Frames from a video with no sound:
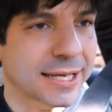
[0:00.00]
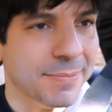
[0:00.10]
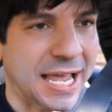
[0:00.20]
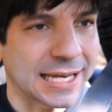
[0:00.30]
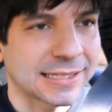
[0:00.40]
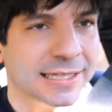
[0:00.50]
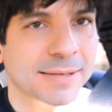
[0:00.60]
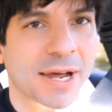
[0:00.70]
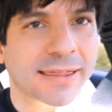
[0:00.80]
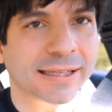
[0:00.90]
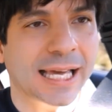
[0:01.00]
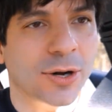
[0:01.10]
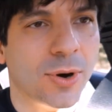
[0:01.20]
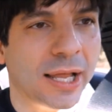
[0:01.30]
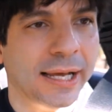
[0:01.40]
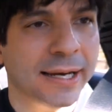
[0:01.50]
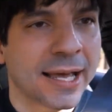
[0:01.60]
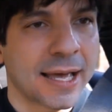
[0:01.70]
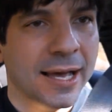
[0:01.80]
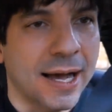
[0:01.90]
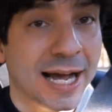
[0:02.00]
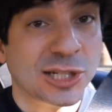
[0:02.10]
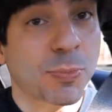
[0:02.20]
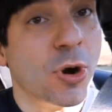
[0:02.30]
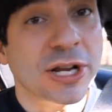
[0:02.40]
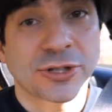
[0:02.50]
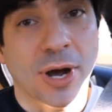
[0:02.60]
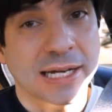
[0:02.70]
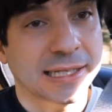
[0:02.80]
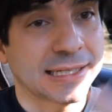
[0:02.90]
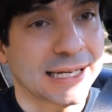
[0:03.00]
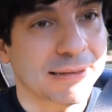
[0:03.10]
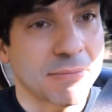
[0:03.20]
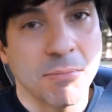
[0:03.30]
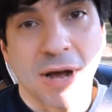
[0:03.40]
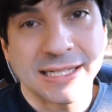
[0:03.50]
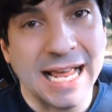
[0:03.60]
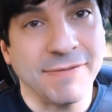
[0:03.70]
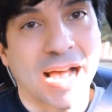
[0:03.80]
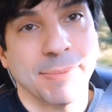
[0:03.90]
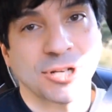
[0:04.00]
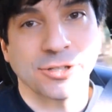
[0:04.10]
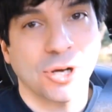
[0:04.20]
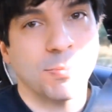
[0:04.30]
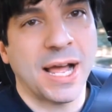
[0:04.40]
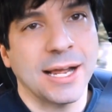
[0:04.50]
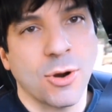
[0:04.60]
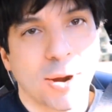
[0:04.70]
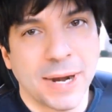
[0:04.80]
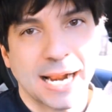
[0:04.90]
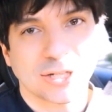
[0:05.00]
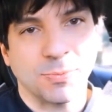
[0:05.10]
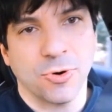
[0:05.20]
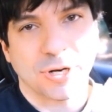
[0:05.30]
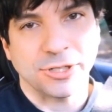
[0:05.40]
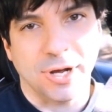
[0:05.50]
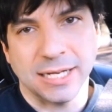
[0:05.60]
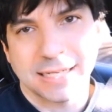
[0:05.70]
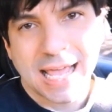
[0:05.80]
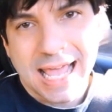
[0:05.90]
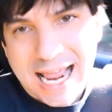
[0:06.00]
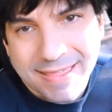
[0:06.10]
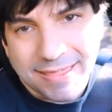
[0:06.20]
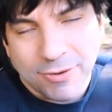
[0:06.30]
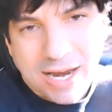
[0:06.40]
the command system, I think they call it. Sport exhaust is a must-have option. Don't buy a car without a sport exhaust. And then the